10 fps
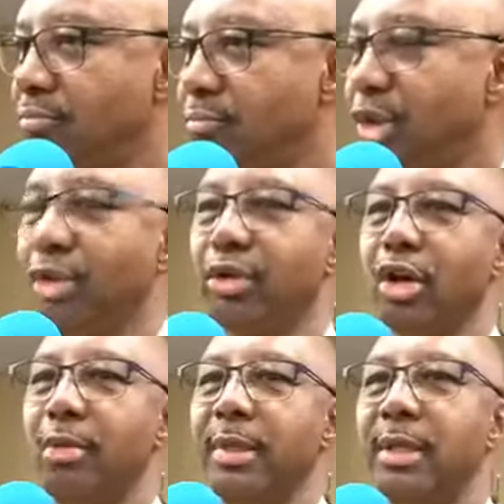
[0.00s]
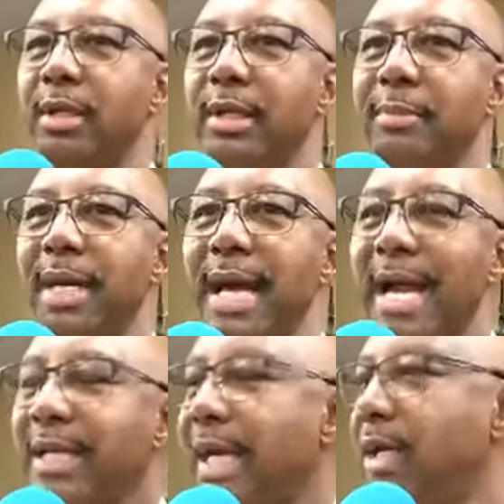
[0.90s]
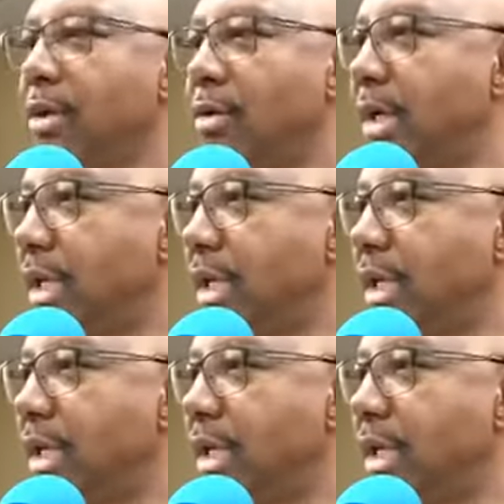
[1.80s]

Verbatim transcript: Dude told me the other day, man, I can't go to